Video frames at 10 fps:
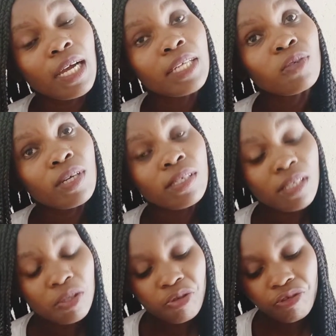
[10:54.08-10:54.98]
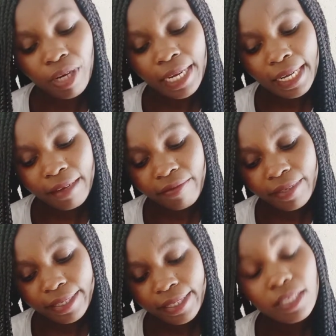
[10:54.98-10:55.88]
at one stage of our
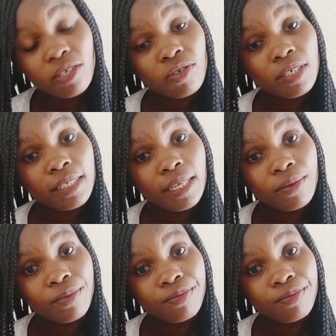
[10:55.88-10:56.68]
lives, it's not now,